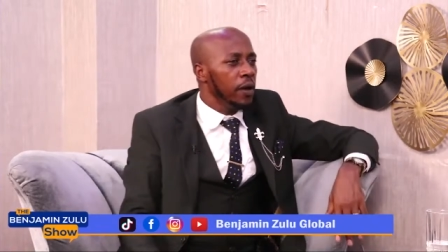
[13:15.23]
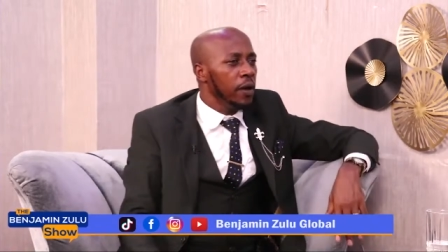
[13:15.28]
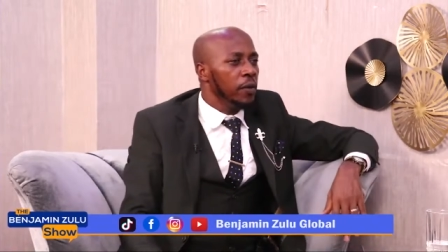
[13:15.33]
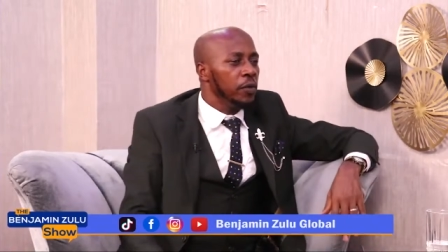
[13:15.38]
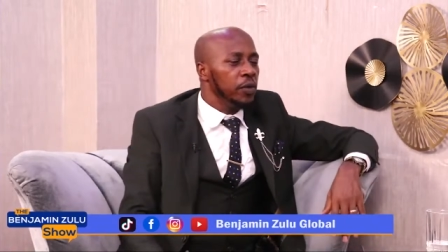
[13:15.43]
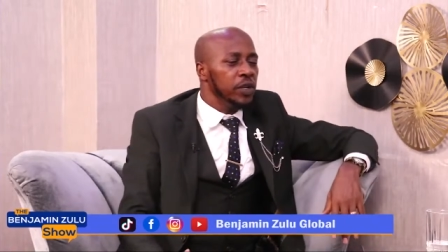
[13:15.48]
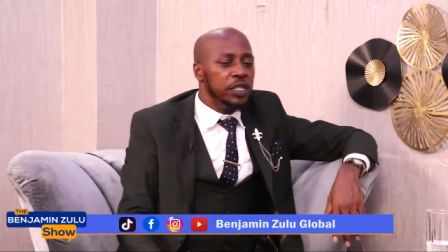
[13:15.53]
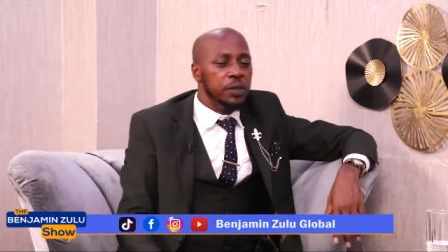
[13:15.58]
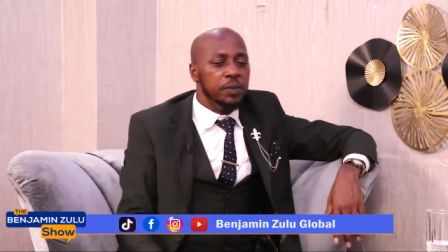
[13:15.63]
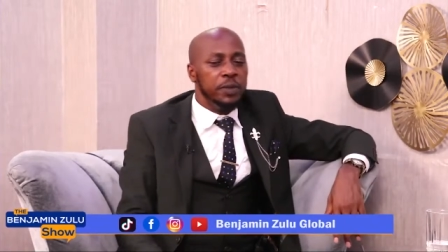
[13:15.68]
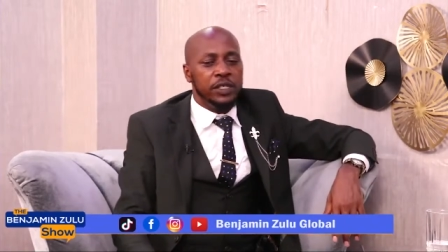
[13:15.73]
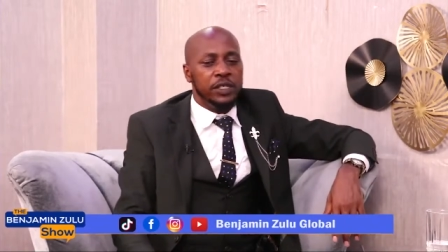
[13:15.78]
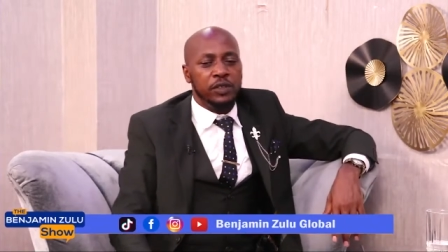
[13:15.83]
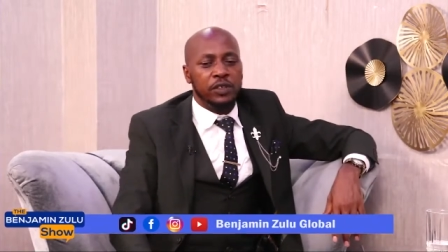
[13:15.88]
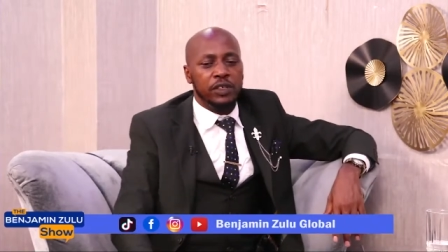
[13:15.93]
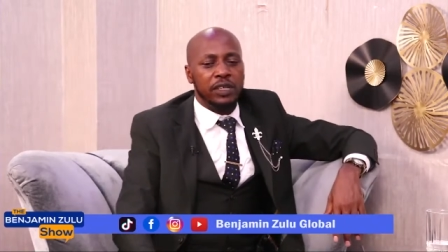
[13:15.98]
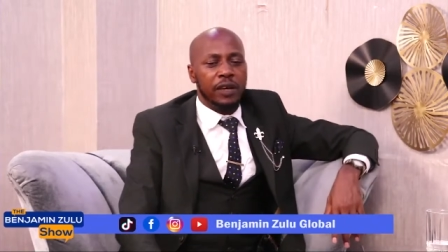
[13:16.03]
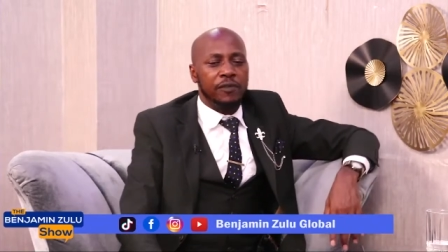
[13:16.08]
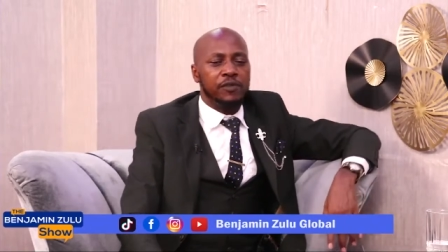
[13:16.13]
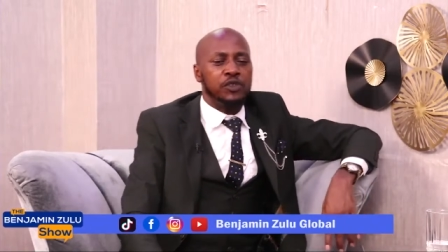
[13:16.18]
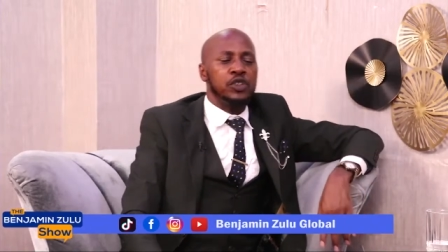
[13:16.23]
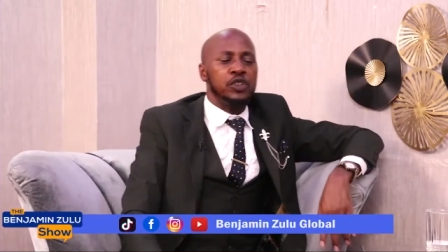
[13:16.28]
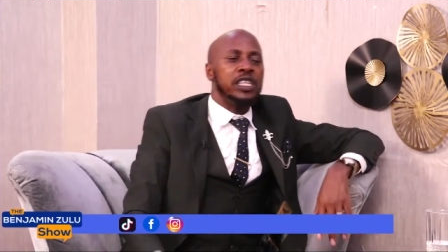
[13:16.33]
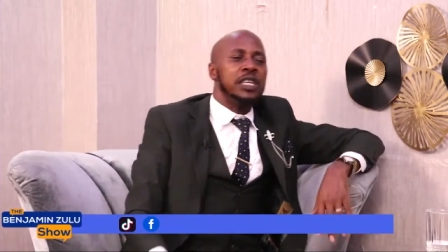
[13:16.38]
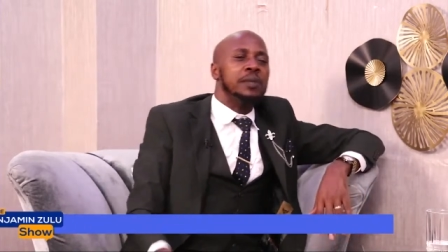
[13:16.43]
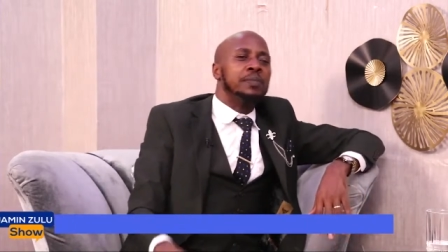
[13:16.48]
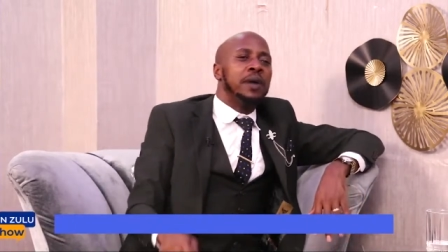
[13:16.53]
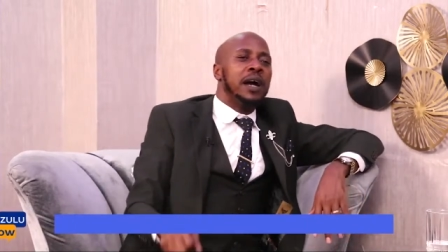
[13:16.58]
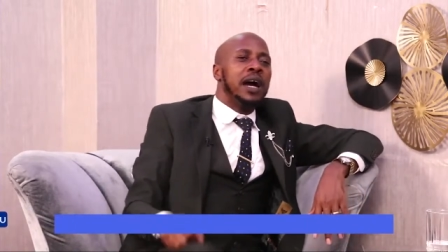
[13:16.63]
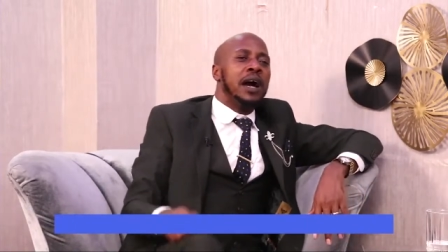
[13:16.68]
which means you don't have to
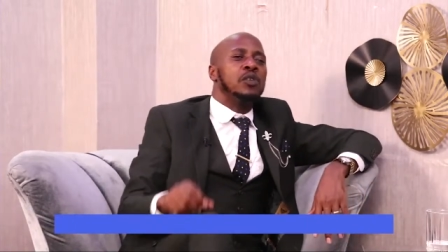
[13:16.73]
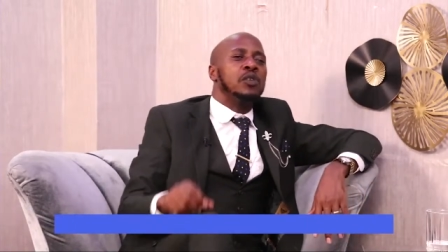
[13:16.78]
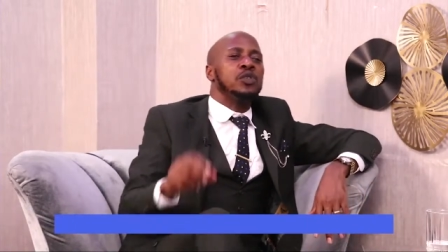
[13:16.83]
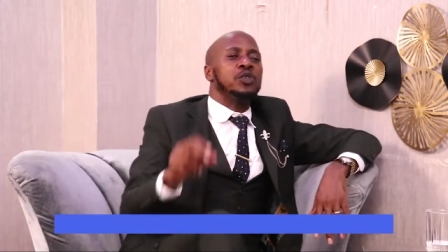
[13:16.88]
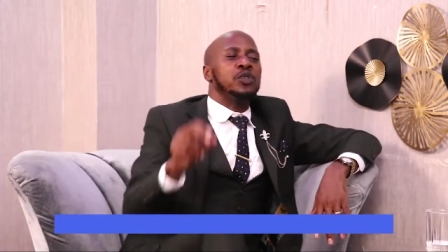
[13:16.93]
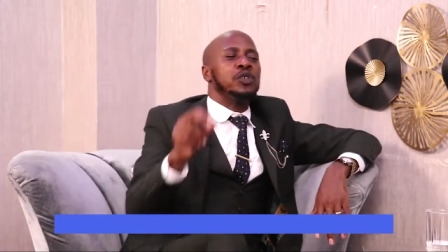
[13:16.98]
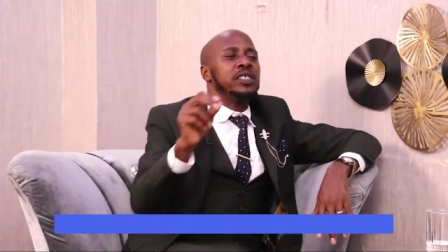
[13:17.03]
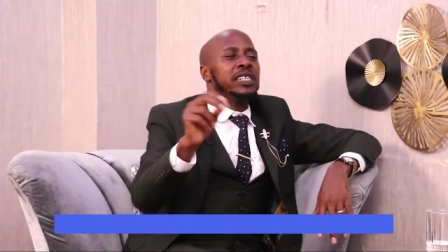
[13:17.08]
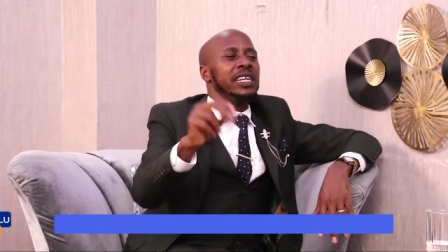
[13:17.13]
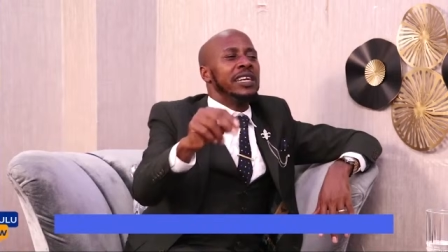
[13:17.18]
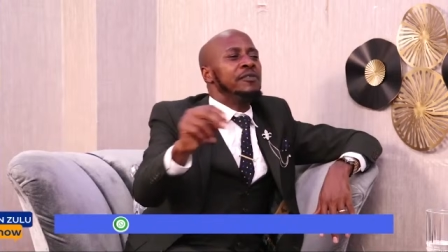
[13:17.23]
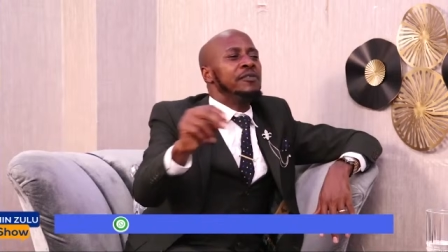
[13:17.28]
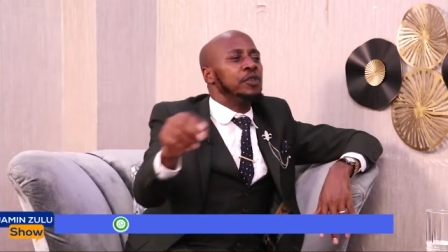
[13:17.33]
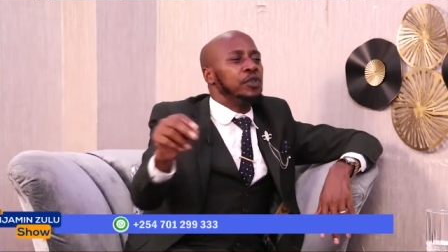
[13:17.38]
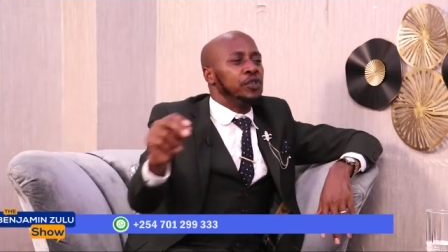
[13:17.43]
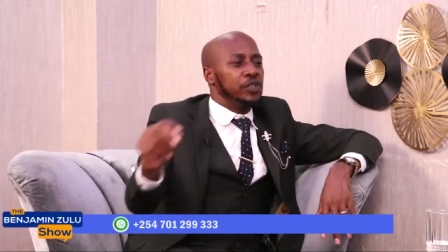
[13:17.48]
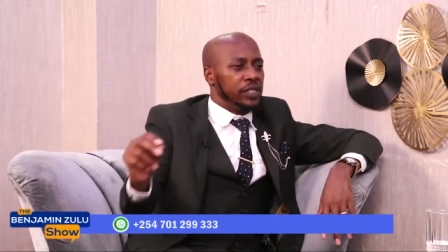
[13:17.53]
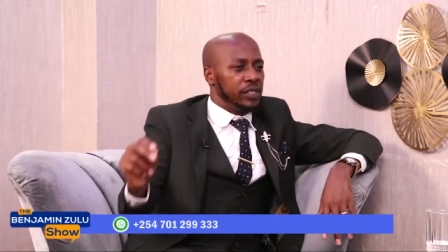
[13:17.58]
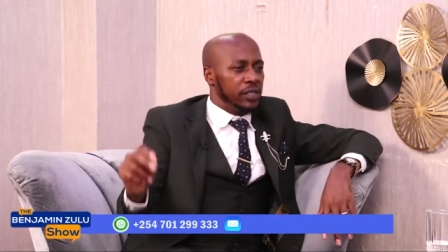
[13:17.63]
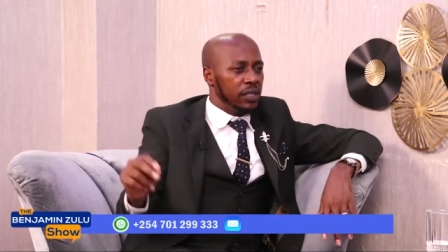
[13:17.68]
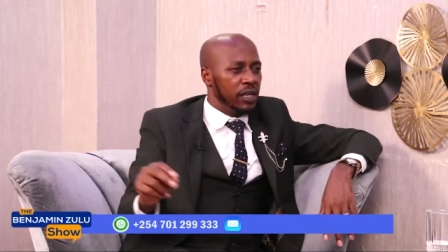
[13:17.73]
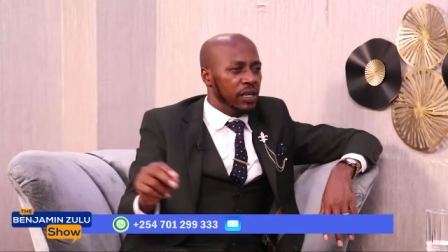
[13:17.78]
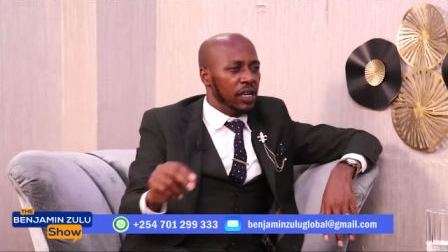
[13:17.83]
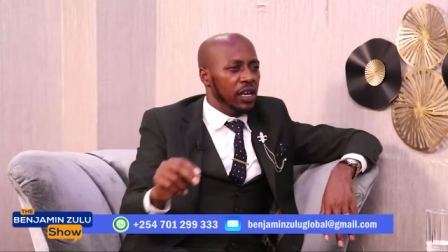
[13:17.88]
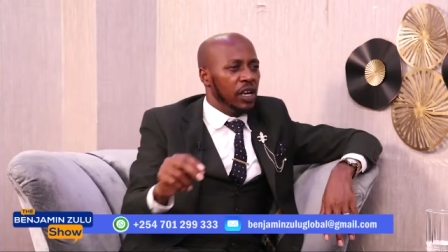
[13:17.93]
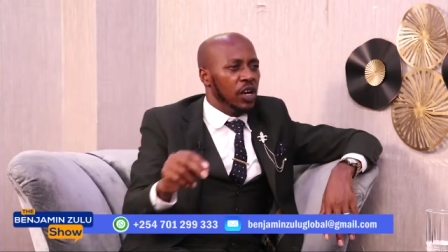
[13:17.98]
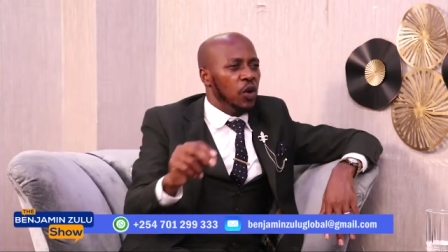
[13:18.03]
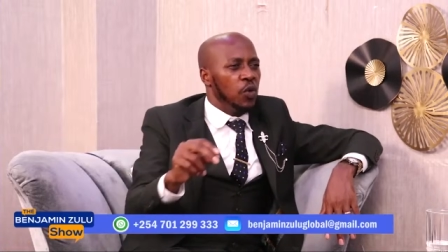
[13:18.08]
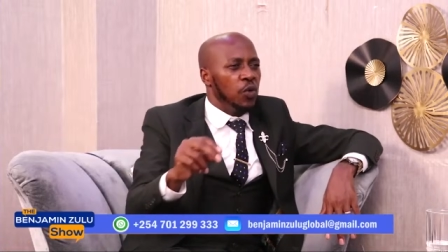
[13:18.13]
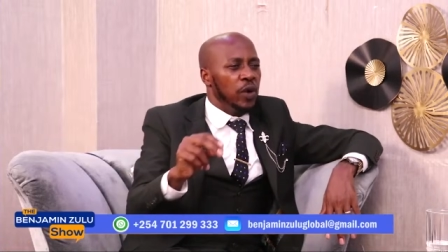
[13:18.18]
keep her on those levels
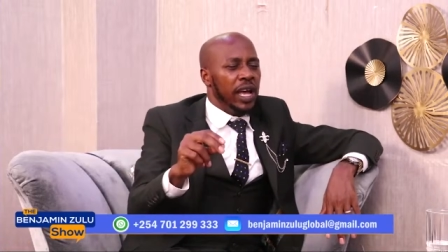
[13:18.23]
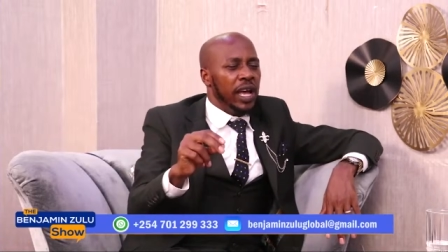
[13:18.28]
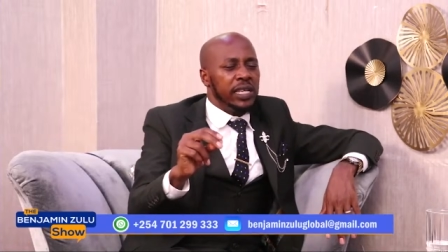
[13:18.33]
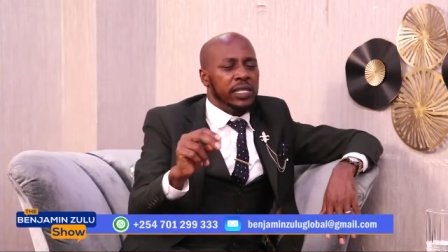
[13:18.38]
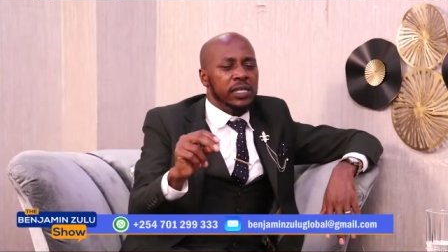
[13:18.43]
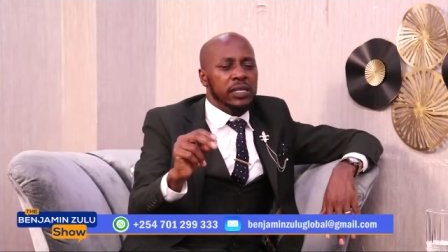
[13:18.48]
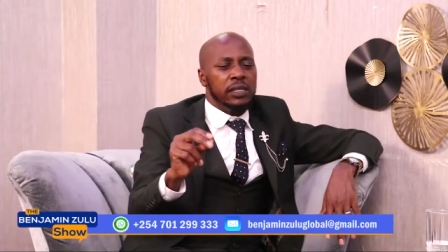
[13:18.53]
where